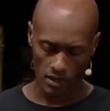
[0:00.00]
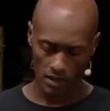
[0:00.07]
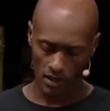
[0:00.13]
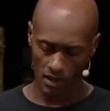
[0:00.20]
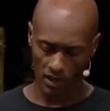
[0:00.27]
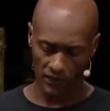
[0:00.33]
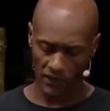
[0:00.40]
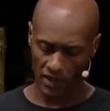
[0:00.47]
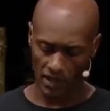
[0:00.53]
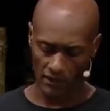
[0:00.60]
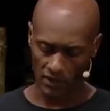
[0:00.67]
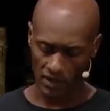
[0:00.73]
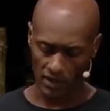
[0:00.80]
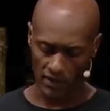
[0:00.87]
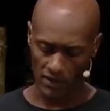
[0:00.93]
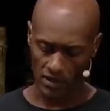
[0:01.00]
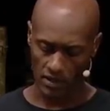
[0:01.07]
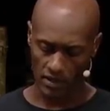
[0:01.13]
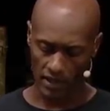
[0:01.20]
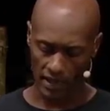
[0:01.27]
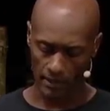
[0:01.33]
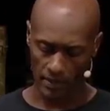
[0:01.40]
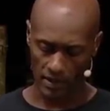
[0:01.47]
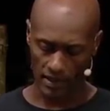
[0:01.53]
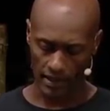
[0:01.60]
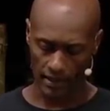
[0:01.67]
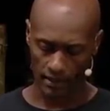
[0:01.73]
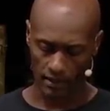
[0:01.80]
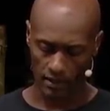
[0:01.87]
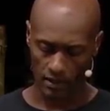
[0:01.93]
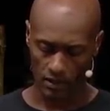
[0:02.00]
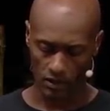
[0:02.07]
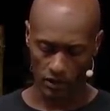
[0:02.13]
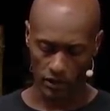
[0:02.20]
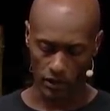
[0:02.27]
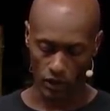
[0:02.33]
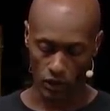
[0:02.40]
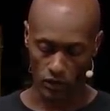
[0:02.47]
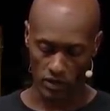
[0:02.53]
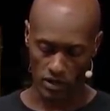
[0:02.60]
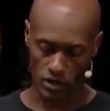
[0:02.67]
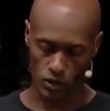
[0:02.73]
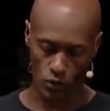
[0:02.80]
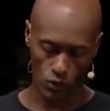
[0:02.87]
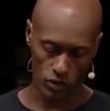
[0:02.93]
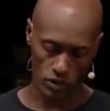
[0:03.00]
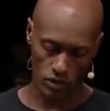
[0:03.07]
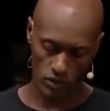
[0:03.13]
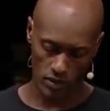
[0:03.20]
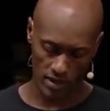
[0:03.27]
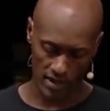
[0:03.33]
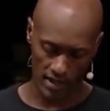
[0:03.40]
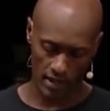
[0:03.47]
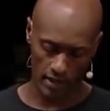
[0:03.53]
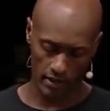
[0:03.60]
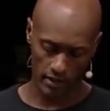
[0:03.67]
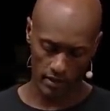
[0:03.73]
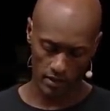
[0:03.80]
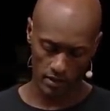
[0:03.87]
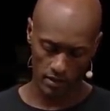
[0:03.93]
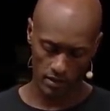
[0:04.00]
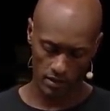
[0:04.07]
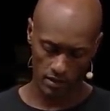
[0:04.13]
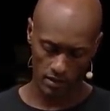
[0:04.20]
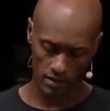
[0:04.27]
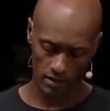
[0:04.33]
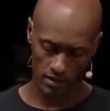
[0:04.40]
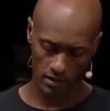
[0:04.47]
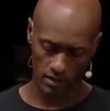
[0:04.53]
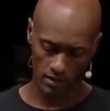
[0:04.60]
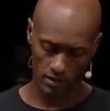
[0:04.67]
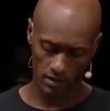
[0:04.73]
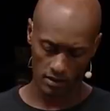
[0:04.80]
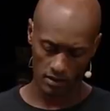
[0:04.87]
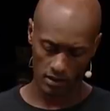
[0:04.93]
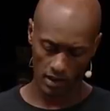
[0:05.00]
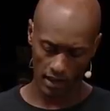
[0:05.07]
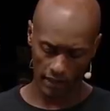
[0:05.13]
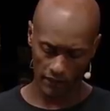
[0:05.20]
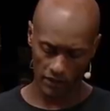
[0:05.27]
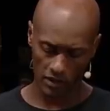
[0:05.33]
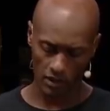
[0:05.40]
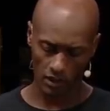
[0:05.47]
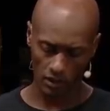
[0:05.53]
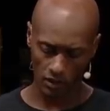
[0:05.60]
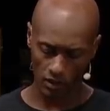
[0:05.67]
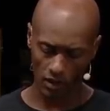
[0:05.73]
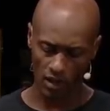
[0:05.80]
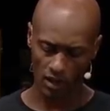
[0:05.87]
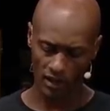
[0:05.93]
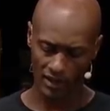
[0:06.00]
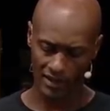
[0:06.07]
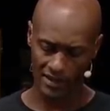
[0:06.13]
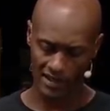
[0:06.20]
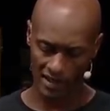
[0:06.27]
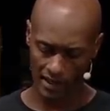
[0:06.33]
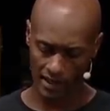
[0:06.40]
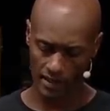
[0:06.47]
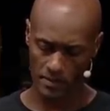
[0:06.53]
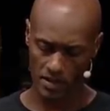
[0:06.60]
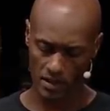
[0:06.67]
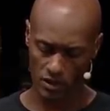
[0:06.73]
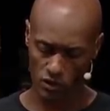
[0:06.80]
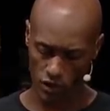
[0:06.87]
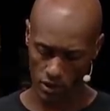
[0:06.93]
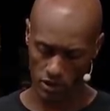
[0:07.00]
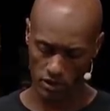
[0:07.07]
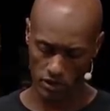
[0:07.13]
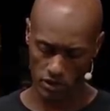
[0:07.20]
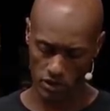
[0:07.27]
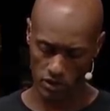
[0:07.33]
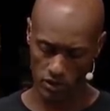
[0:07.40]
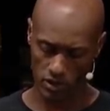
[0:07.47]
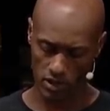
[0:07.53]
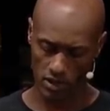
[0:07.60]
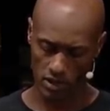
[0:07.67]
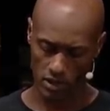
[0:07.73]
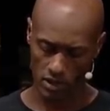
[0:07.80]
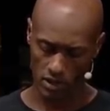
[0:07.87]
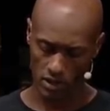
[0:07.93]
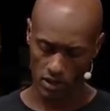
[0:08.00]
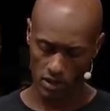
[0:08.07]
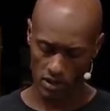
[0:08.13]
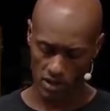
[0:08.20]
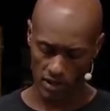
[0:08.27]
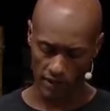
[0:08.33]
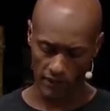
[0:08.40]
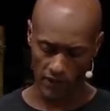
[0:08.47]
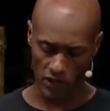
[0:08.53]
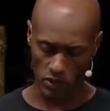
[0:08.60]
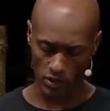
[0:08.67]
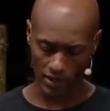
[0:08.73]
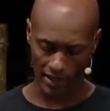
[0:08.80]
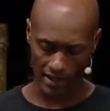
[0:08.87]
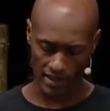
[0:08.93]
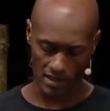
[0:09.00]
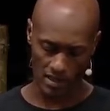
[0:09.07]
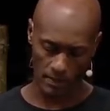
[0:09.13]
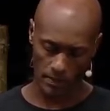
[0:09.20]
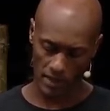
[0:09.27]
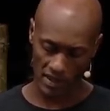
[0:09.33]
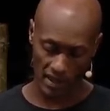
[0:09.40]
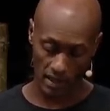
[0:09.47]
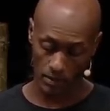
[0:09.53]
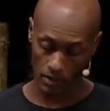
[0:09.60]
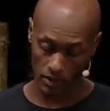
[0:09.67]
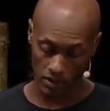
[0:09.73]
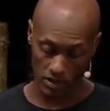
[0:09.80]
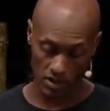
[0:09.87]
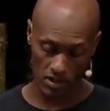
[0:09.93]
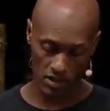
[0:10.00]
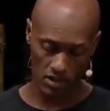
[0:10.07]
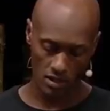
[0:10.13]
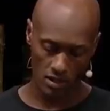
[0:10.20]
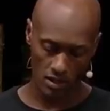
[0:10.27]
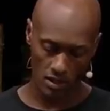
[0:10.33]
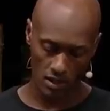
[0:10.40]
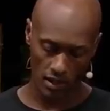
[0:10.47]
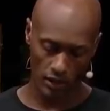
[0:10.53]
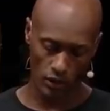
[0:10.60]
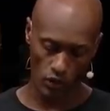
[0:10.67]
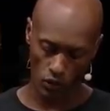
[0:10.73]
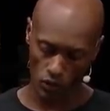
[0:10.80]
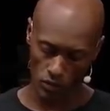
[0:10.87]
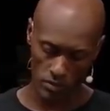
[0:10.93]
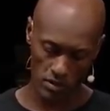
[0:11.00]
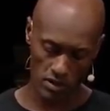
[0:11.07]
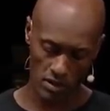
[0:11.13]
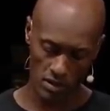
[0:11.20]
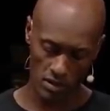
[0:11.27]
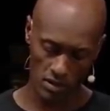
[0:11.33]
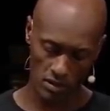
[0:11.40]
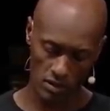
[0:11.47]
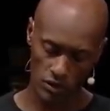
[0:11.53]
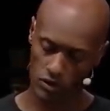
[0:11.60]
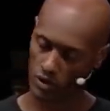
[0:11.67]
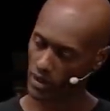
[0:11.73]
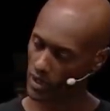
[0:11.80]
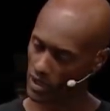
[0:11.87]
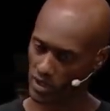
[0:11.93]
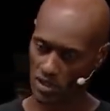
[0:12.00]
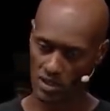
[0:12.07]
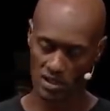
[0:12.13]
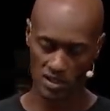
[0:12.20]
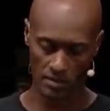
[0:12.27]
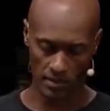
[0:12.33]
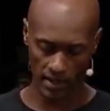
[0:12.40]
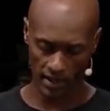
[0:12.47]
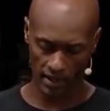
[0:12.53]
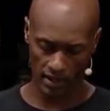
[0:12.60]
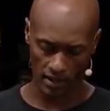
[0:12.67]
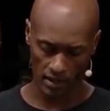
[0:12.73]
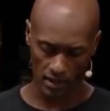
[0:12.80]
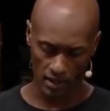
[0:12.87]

Coffee never leaves her habitat on her own discourse or desire. After a long and at times treacherous journey, she eventually ends up in neighborhoods and homes, your kitchens and mine,